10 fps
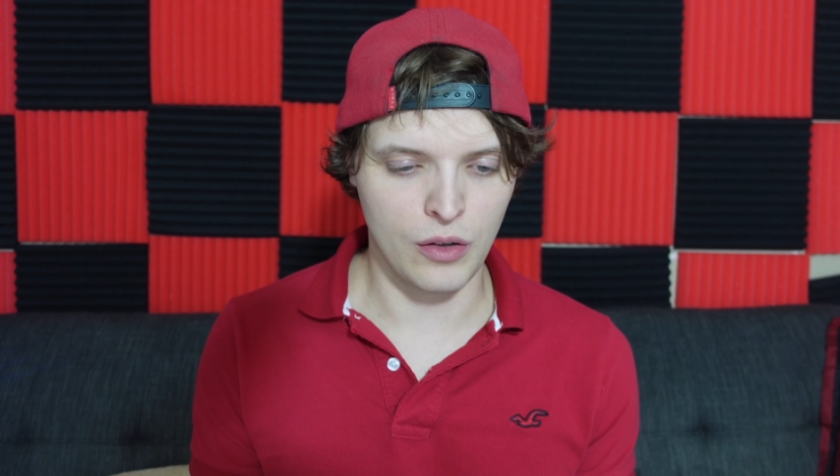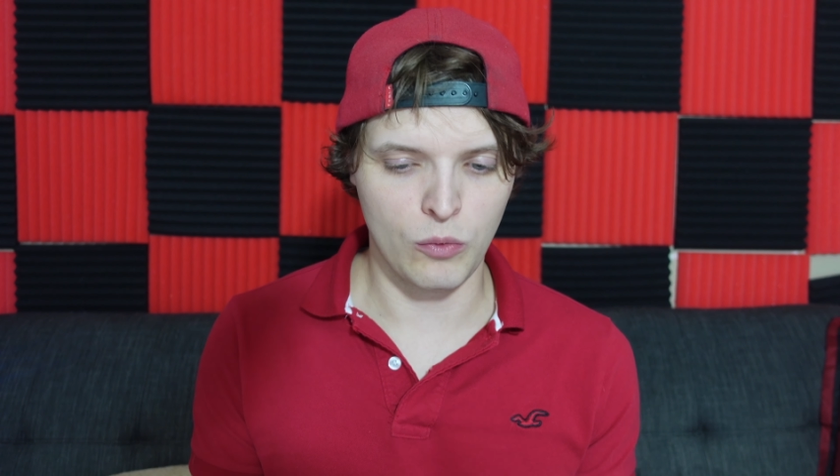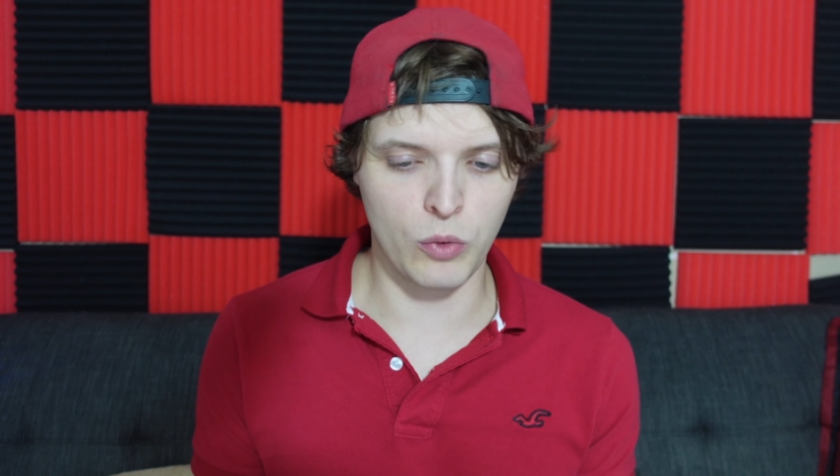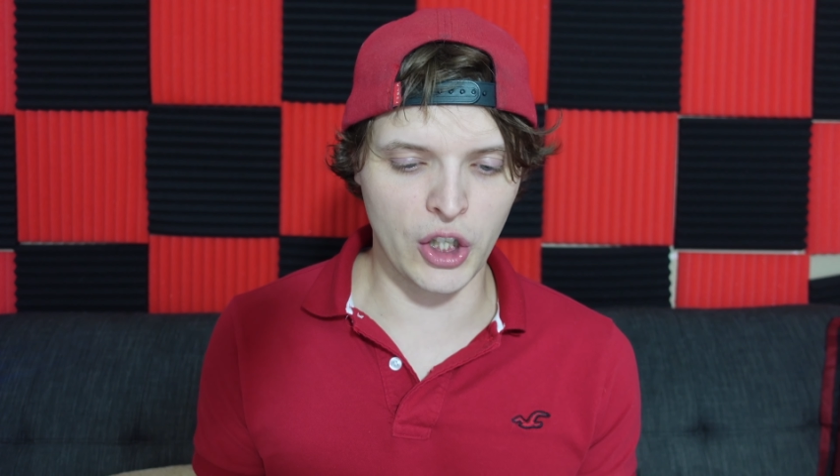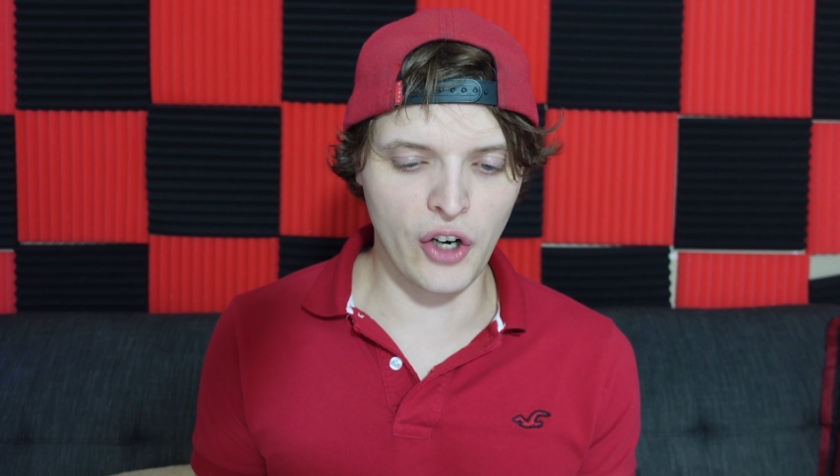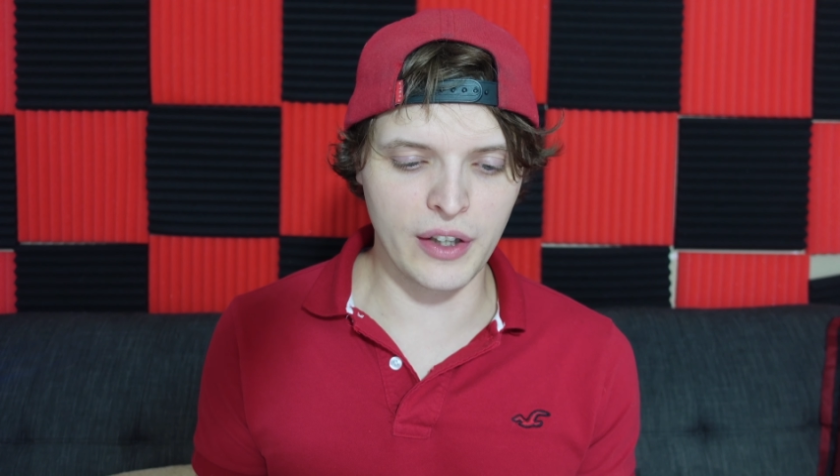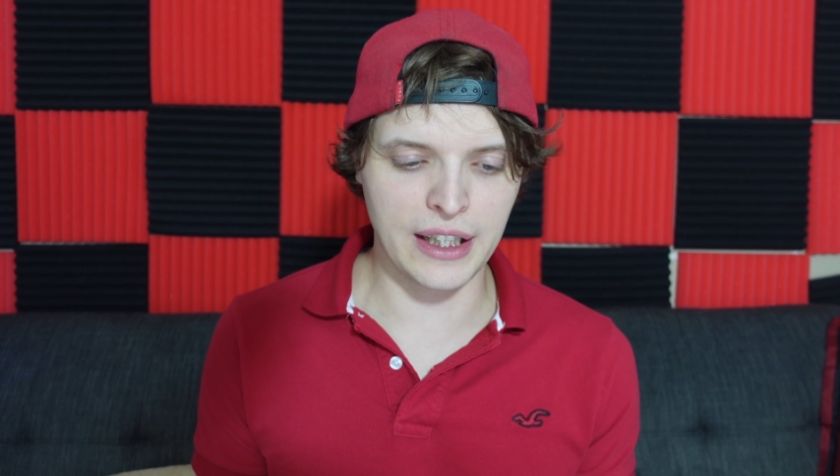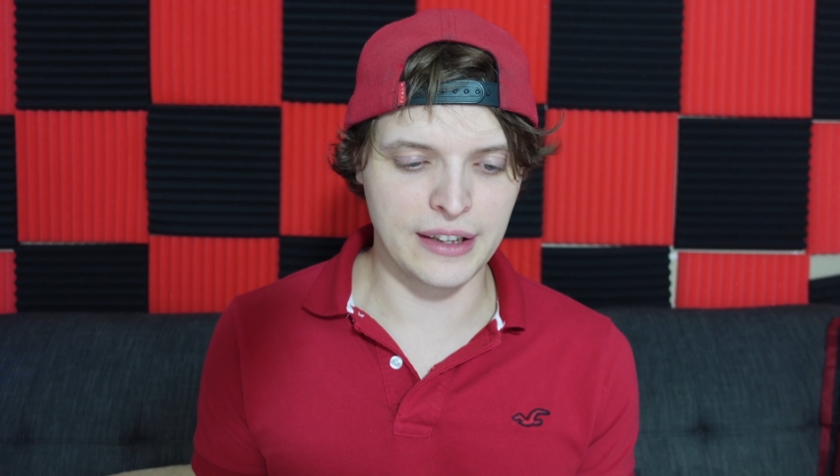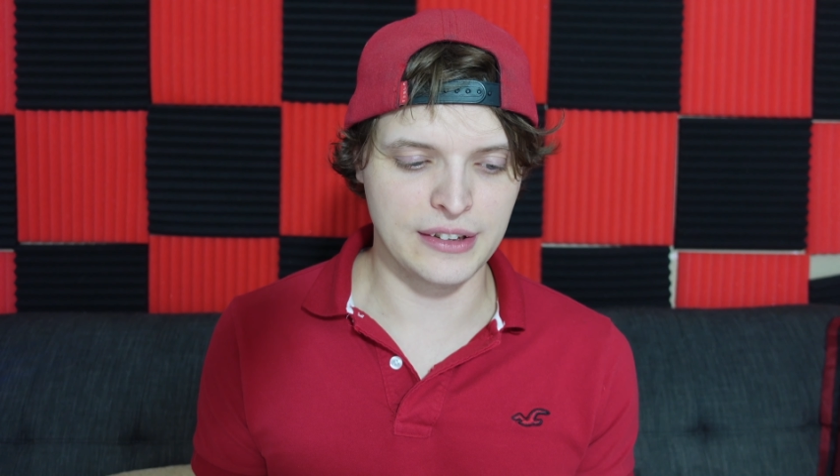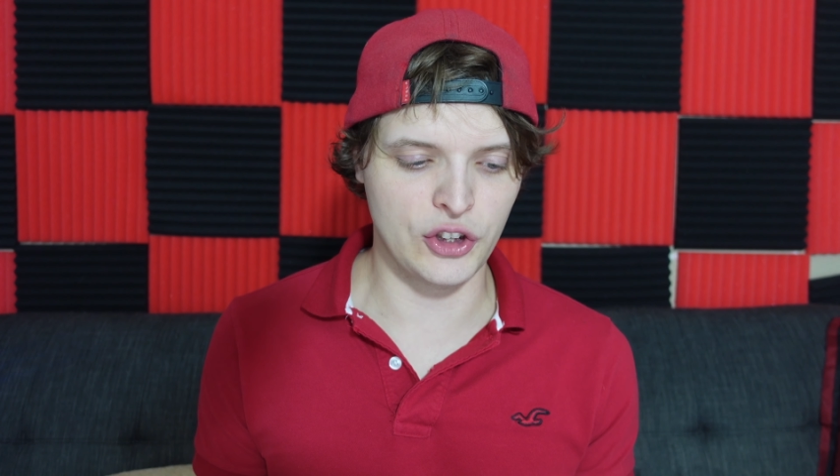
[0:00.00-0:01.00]
We're
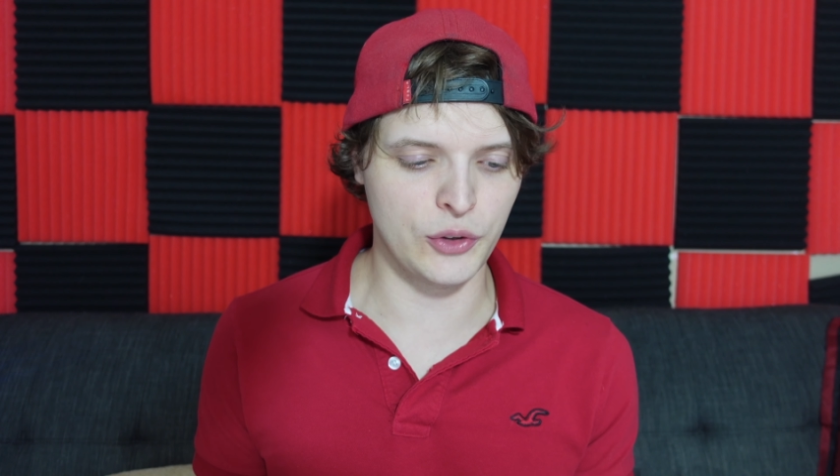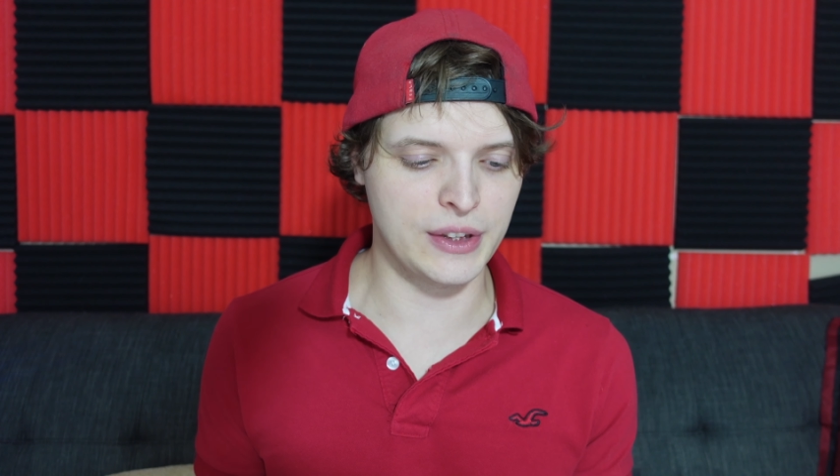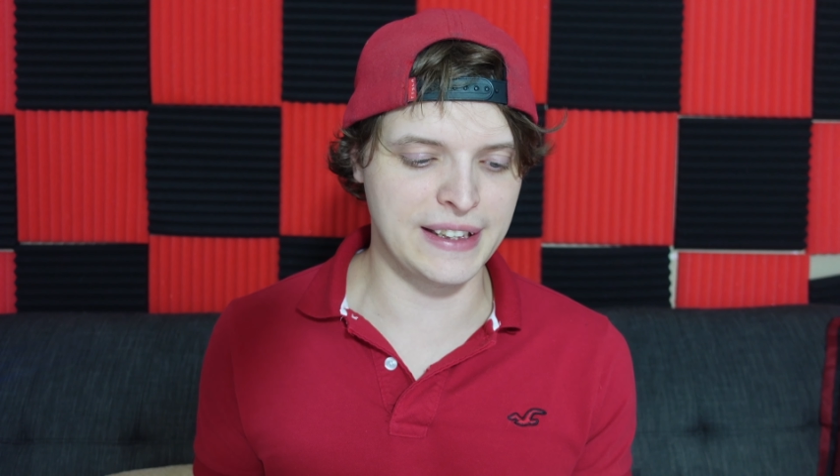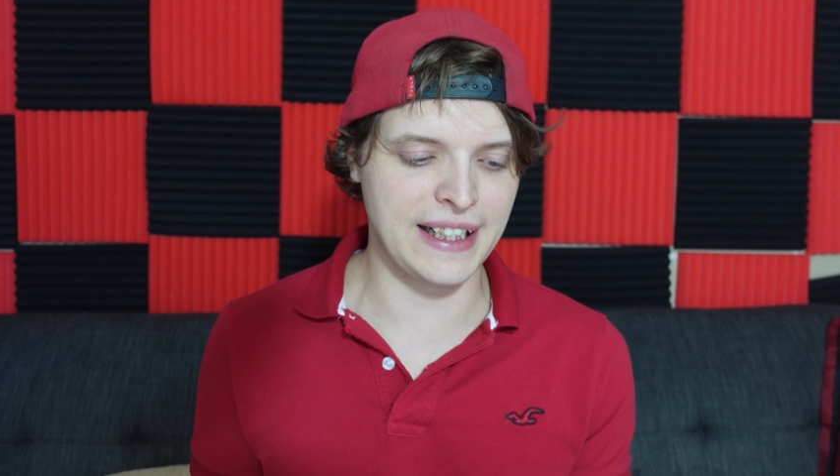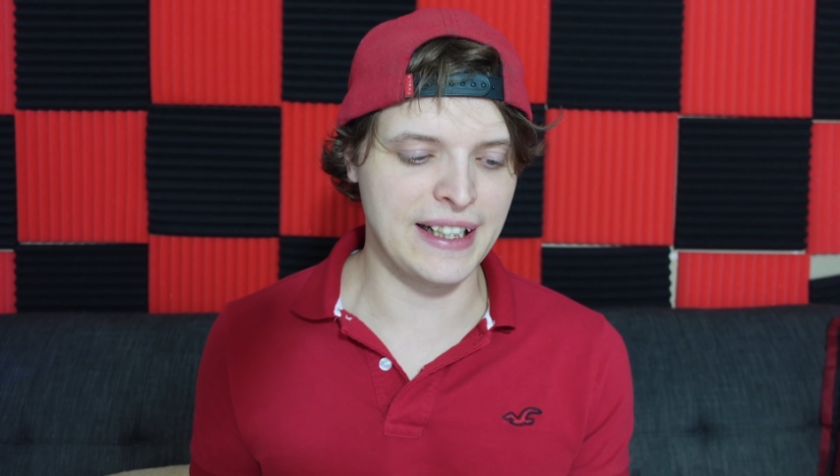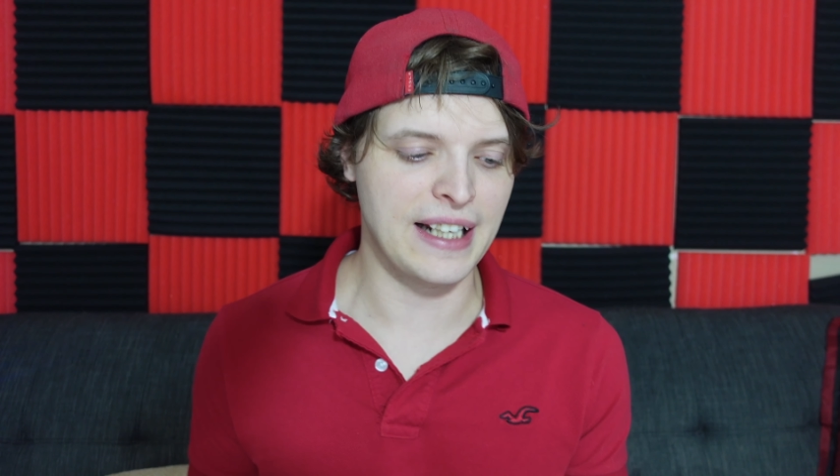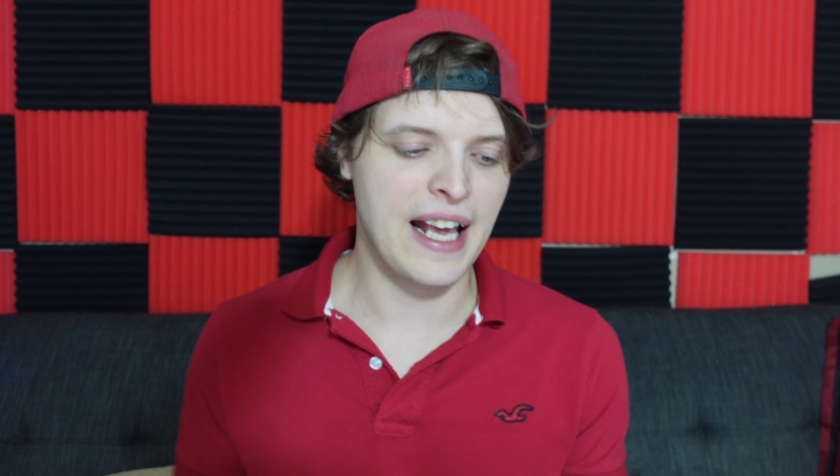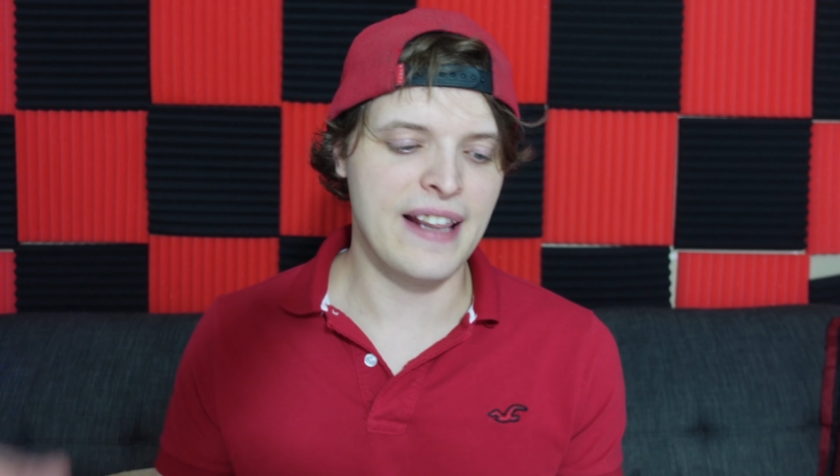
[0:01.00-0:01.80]
going to see